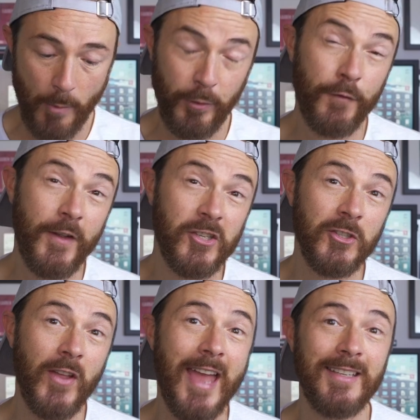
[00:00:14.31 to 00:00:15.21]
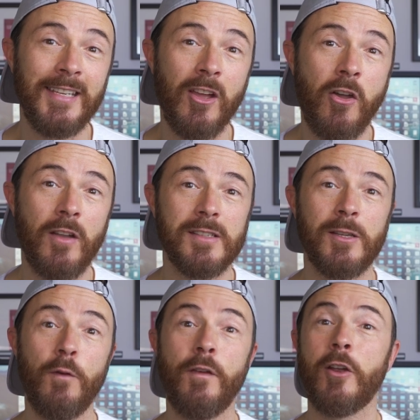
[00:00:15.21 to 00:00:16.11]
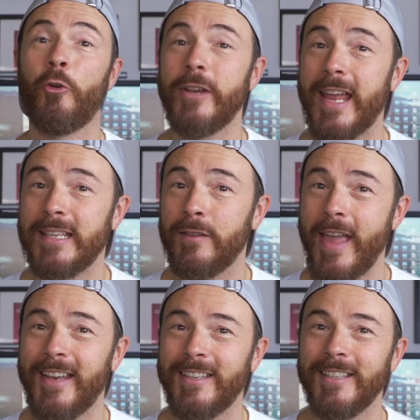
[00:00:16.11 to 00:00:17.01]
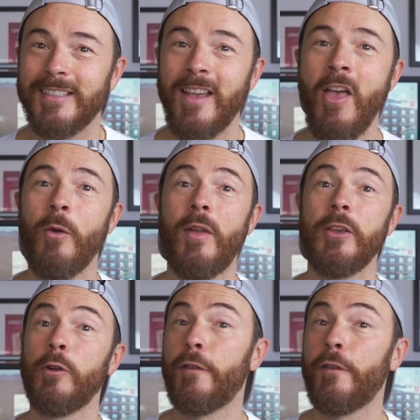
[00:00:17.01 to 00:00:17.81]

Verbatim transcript: a professional editing console for creative editors. Whether you're a